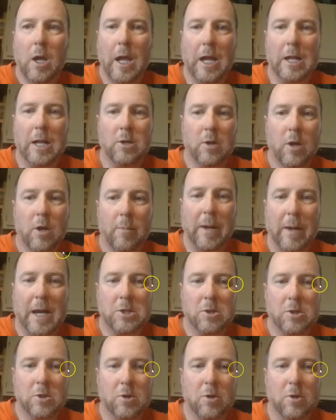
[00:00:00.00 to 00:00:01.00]
and you go
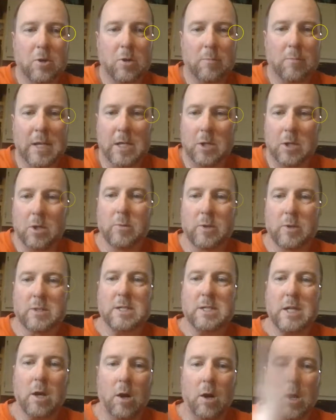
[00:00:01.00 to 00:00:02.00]
back to Google Meet, you will
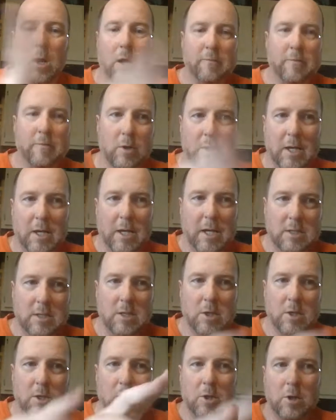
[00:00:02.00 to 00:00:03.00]
see all of your
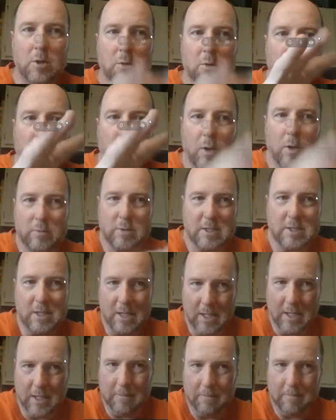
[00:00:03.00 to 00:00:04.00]
kids. You won't
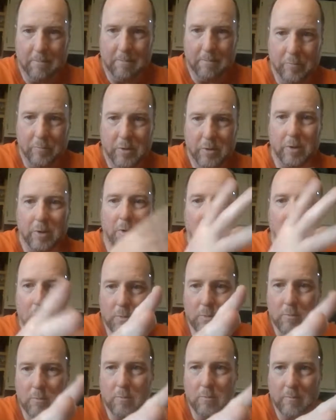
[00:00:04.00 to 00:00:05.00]
see your
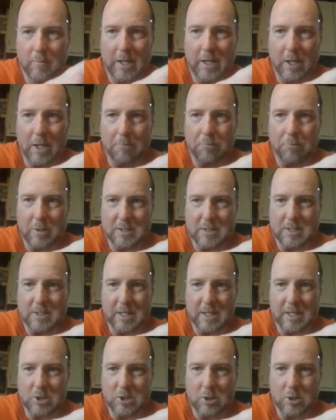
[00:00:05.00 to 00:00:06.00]
own video
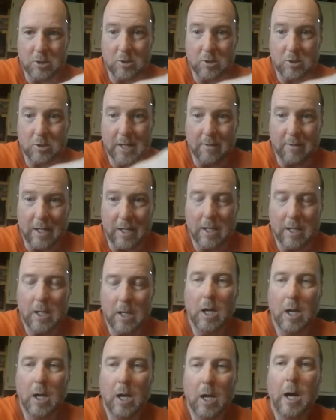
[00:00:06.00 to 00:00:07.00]
presentation. You'll hear it.
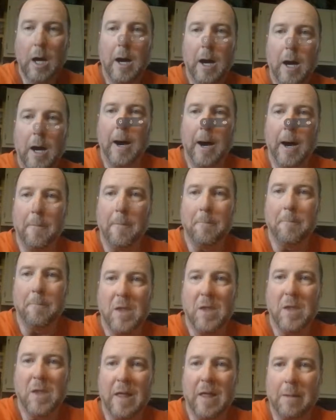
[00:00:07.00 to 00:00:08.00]
And
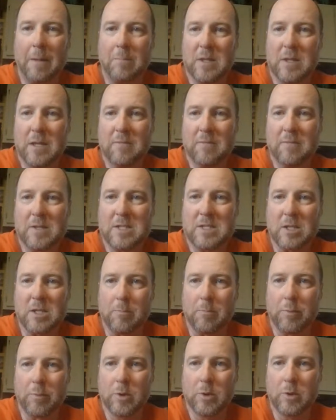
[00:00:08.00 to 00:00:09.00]
I believe this
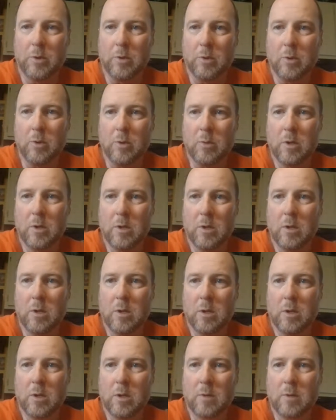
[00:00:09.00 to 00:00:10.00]
little blue
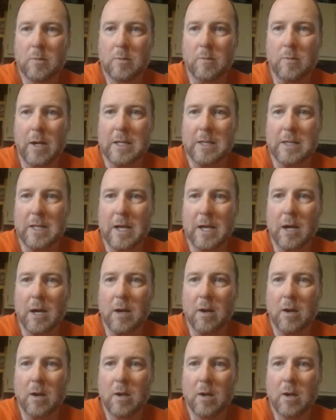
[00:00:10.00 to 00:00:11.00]
right
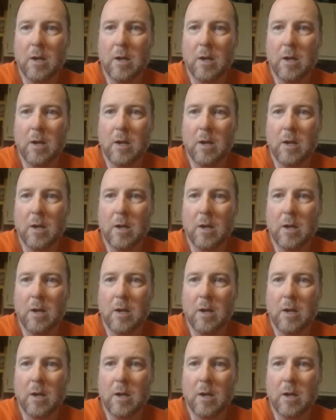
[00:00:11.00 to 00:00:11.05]
there,